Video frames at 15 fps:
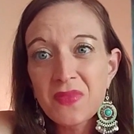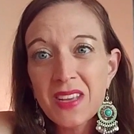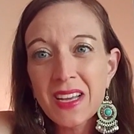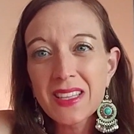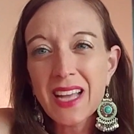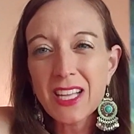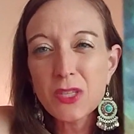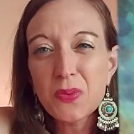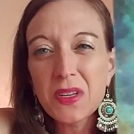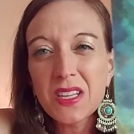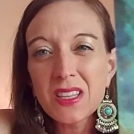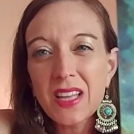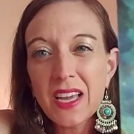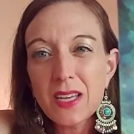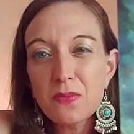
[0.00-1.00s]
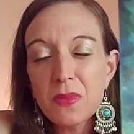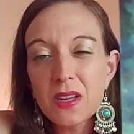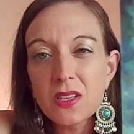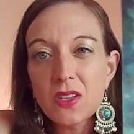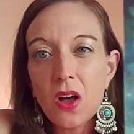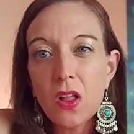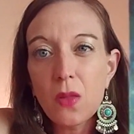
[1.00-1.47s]
That's what enlightenment is
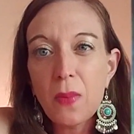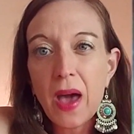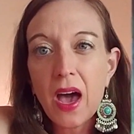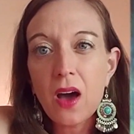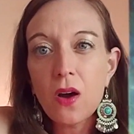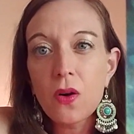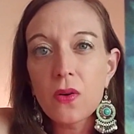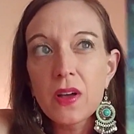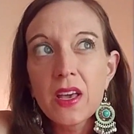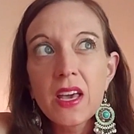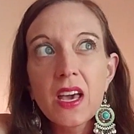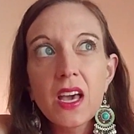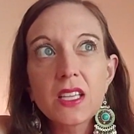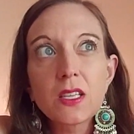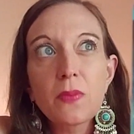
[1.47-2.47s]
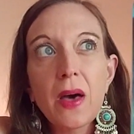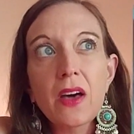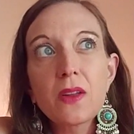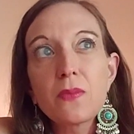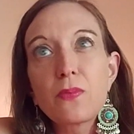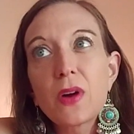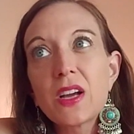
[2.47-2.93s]
all about, is about
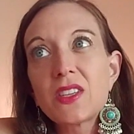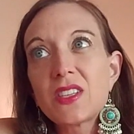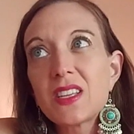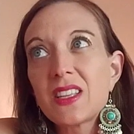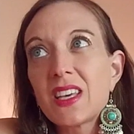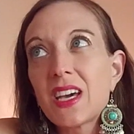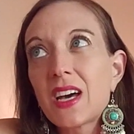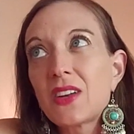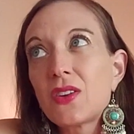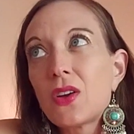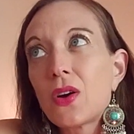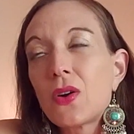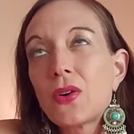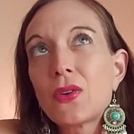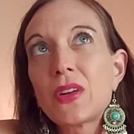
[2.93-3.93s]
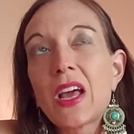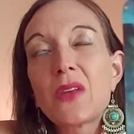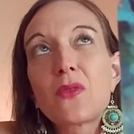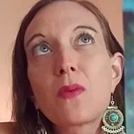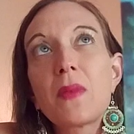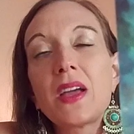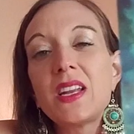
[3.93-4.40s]
embracing the unknown and
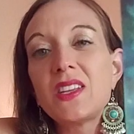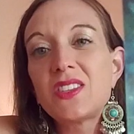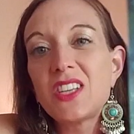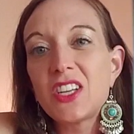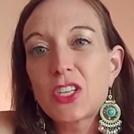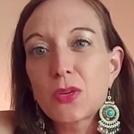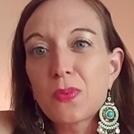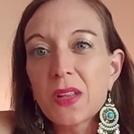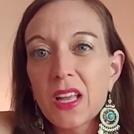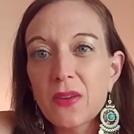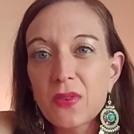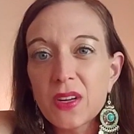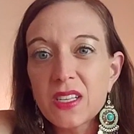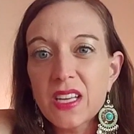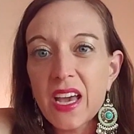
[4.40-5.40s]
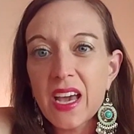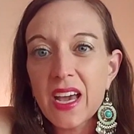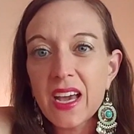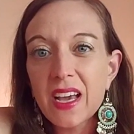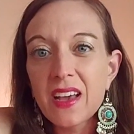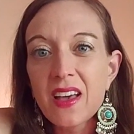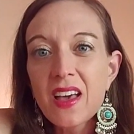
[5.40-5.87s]
remaining teachable every
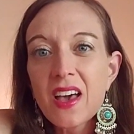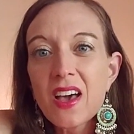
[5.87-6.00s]
day.